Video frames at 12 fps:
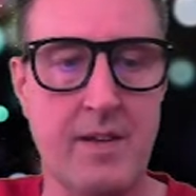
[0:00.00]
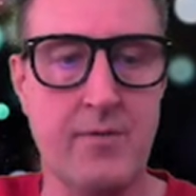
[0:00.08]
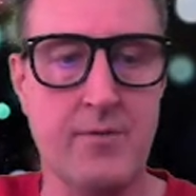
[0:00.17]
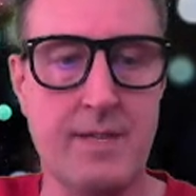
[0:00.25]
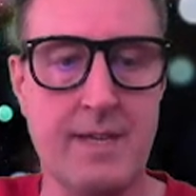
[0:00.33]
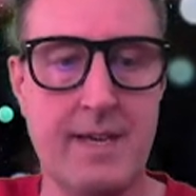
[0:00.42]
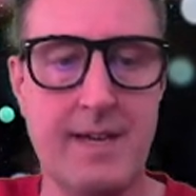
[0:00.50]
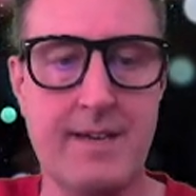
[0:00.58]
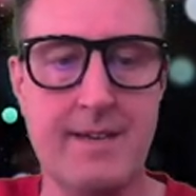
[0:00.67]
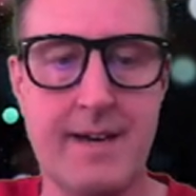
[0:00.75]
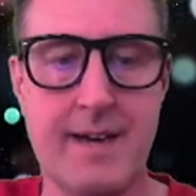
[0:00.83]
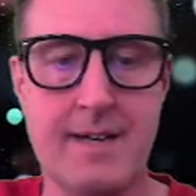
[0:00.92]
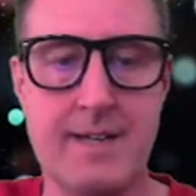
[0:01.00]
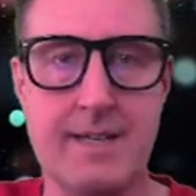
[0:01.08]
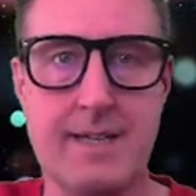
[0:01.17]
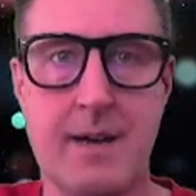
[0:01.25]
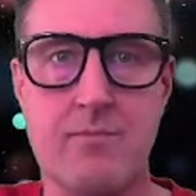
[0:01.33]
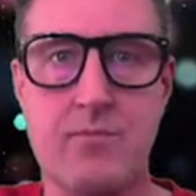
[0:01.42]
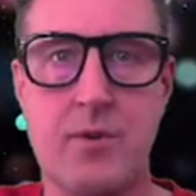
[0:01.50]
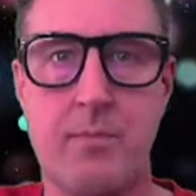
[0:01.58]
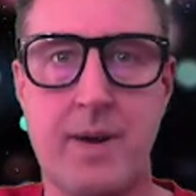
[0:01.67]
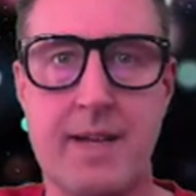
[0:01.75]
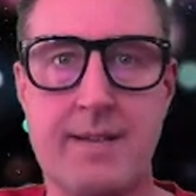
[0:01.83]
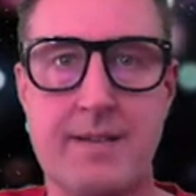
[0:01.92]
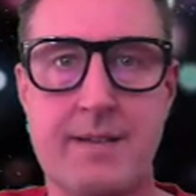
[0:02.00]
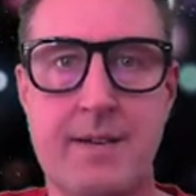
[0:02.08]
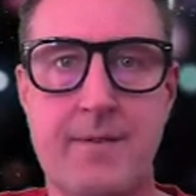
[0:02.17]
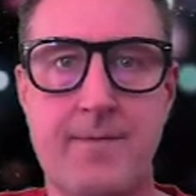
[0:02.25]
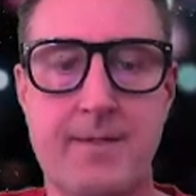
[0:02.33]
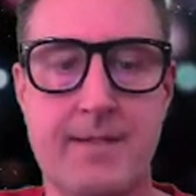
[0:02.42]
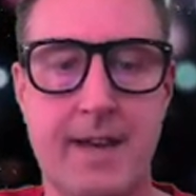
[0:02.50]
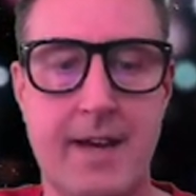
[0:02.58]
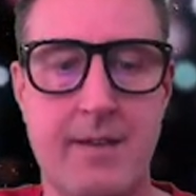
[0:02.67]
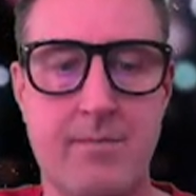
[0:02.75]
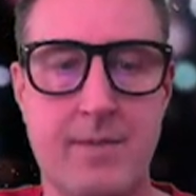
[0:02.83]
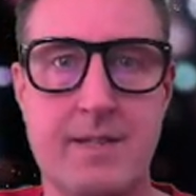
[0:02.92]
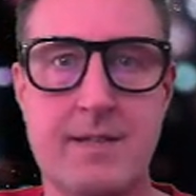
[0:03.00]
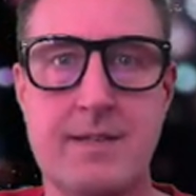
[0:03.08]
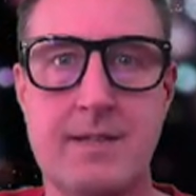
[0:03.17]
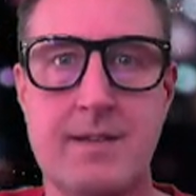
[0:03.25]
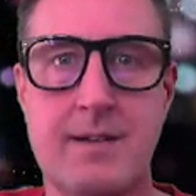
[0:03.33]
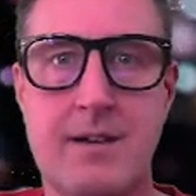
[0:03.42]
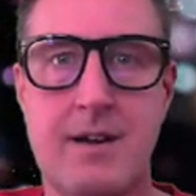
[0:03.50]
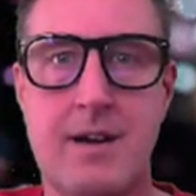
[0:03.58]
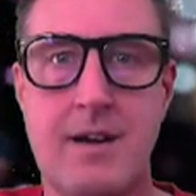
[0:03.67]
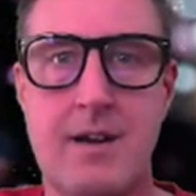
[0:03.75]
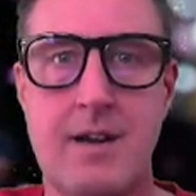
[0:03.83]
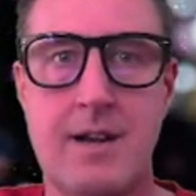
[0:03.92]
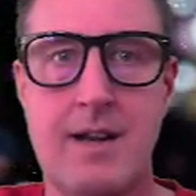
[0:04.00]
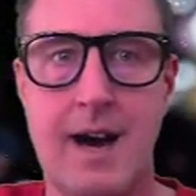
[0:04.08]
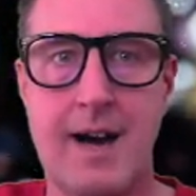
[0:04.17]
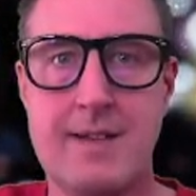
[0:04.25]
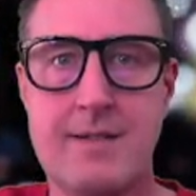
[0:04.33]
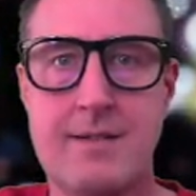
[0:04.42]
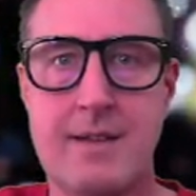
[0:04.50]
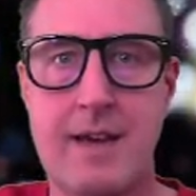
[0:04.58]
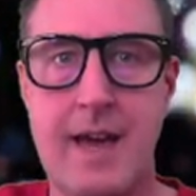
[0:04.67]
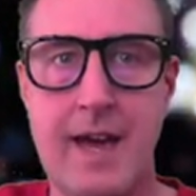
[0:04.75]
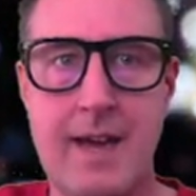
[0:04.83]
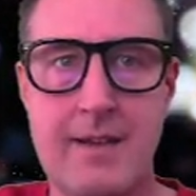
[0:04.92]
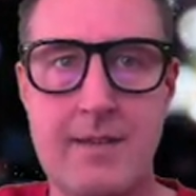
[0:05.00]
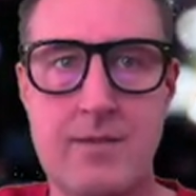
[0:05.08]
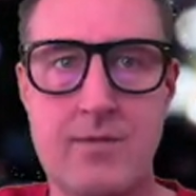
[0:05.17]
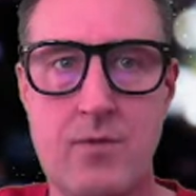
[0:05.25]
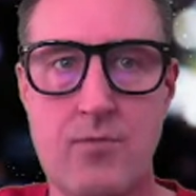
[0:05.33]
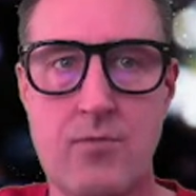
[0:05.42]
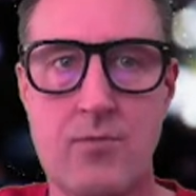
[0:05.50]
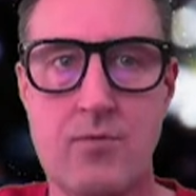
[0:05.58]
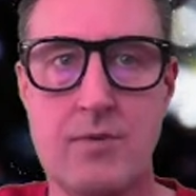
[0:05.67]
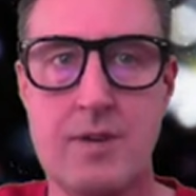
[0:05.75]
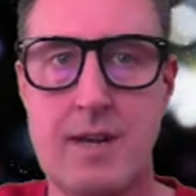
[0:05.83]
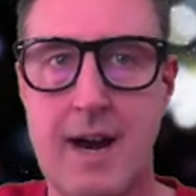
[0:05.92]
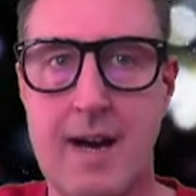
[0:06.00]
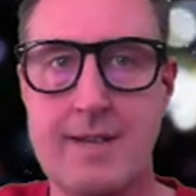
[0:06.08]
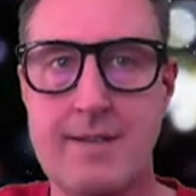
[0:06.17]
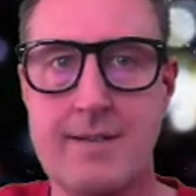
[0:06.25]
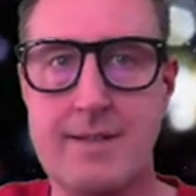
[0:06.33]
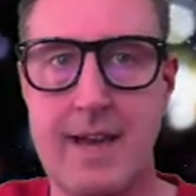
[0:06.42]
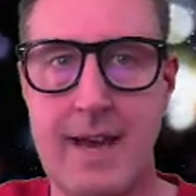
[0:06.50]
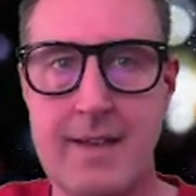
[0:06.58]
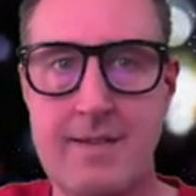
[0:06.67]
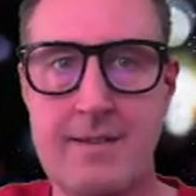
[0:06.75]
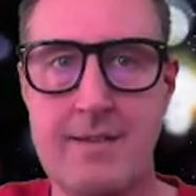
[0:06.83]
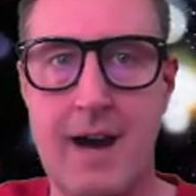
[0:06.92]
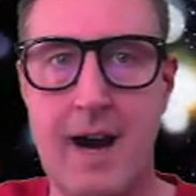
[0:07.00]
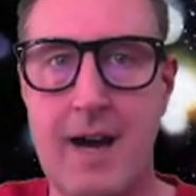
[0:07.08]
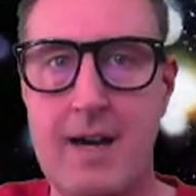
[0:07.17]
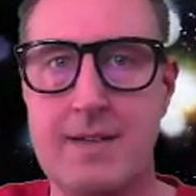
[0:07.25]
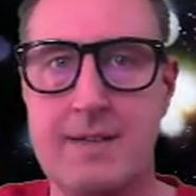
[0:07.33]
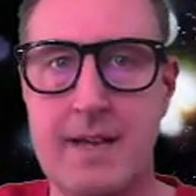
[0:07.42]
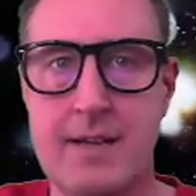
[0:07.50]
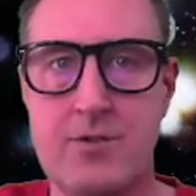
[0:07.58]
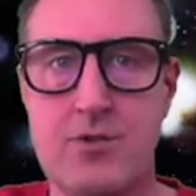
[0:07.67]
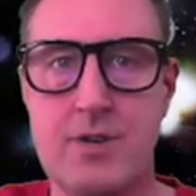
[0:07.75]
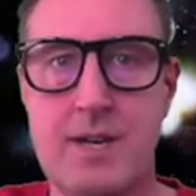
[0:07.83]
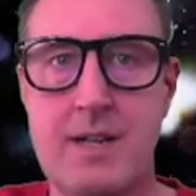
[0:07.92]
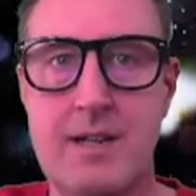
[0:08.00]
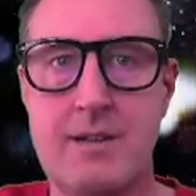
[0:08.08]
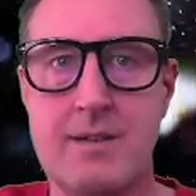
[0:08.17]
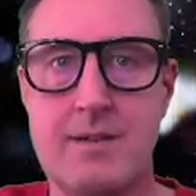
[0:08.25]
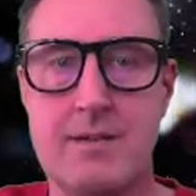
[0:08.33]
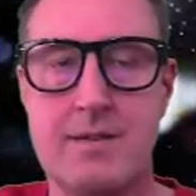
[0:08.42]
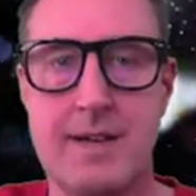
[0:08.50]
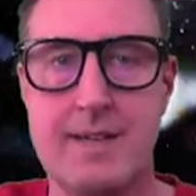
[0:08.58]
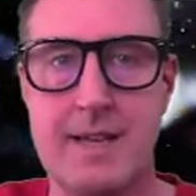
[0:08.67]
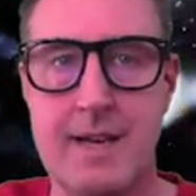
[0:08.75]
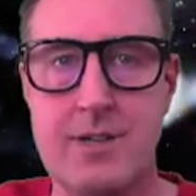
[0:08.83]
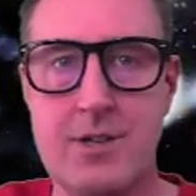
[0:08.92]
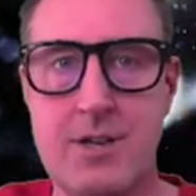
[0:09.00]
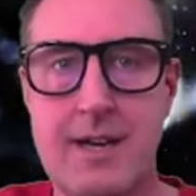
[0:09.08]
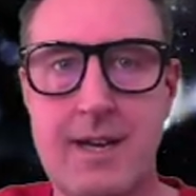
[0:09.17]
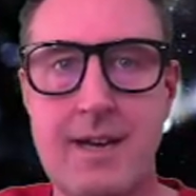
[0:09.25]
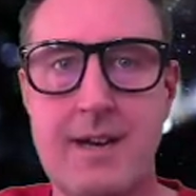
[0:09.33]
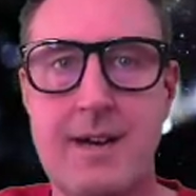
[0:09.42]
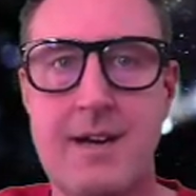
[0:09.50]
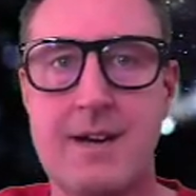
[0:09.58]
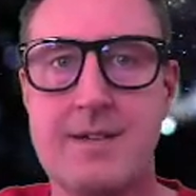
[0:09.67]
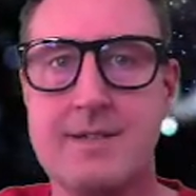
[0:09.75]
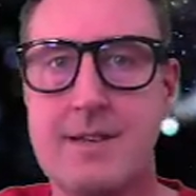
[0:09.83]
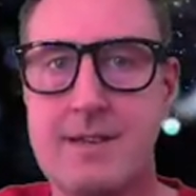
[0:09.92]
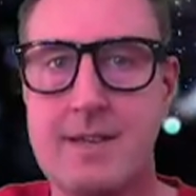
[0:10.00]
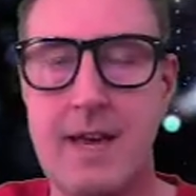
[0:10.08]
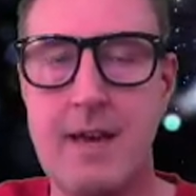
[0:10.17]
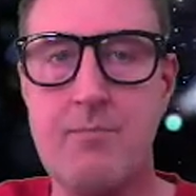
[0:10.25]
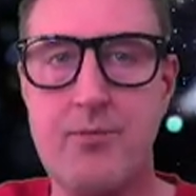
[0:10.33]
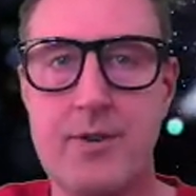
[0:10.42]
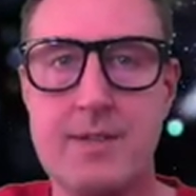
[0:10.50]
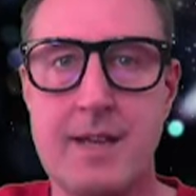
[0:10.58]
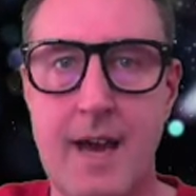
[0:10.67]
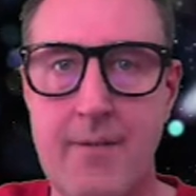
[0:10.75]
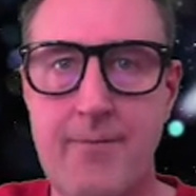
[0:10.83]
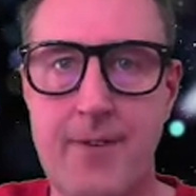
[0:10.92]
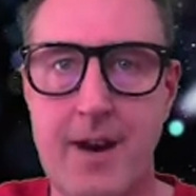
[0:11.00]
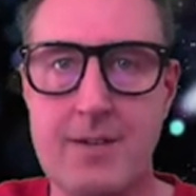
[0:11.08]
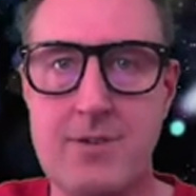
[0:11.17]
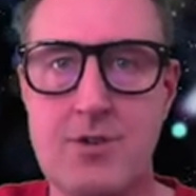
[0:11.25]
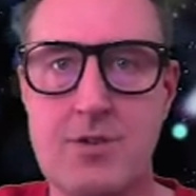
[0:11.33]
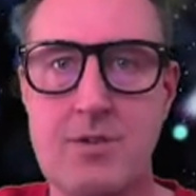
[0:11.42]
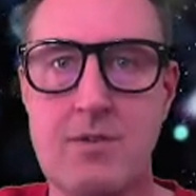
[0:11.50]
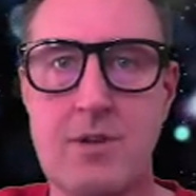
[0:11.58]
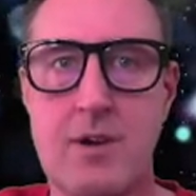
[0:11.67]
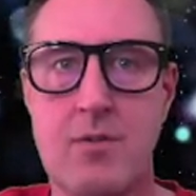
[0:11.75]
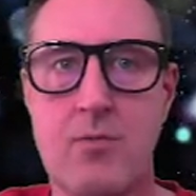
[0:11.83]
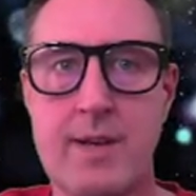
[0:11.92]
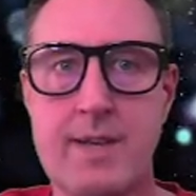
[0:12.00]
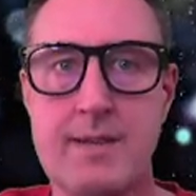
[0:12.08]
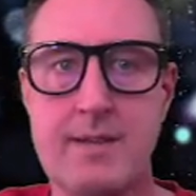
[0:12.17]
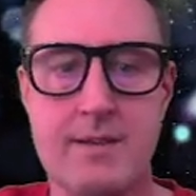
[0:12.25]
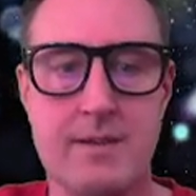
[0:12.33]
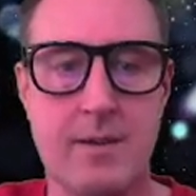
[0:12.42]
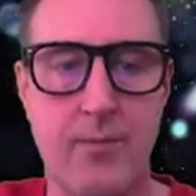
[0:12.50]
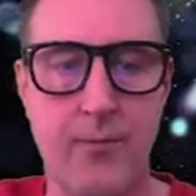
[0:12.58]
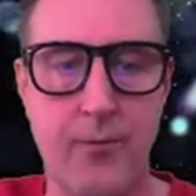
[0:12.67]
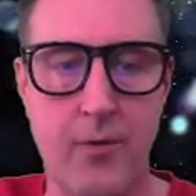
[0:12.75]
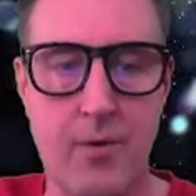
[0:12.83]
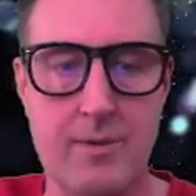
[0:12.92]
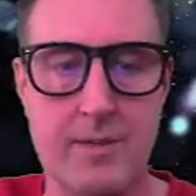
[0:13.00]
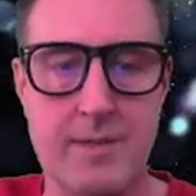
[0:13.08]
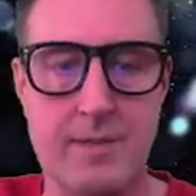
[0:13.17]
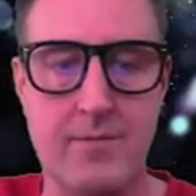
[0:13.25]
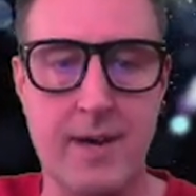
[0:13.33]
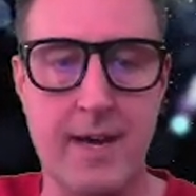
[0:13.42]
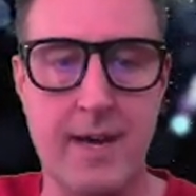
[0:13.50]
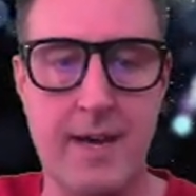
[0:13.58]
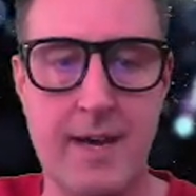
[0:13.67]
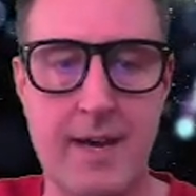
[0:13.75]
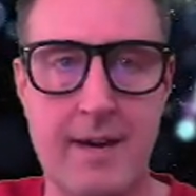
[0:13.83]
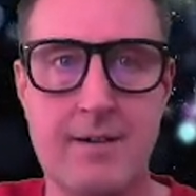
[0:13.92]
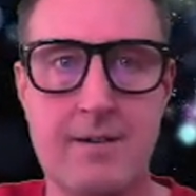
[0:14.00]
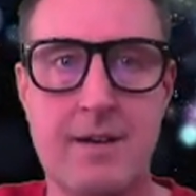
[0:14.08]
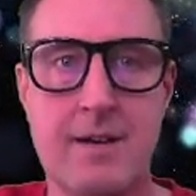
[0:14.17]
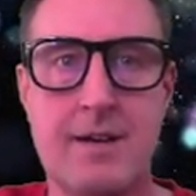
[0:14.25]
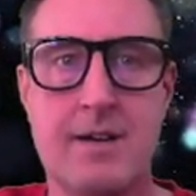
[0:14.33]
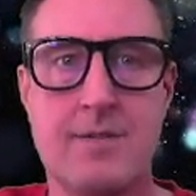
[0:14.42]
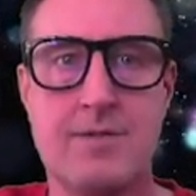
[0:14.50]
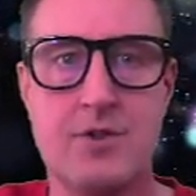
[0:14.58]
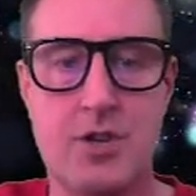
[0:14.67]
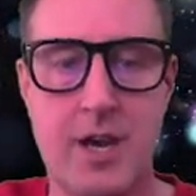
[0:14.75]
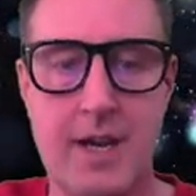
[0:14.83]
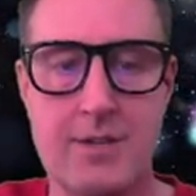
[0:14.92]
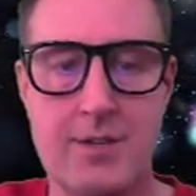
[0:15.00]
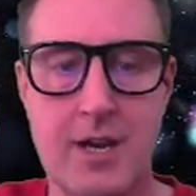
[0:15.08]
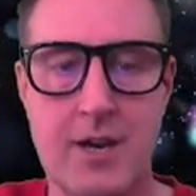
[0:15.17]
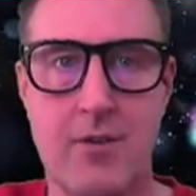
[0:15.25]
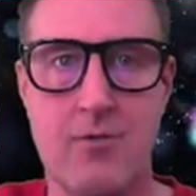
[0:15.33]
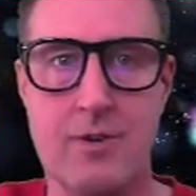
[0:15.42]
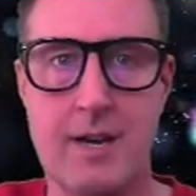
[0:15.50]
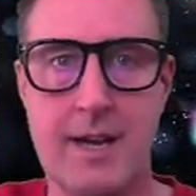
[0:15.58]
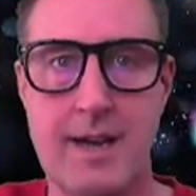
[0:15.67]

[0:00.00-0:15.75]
see there is some repetitive statements. Line 8 to line 10 are essentially the same printf function with the format string here changing only.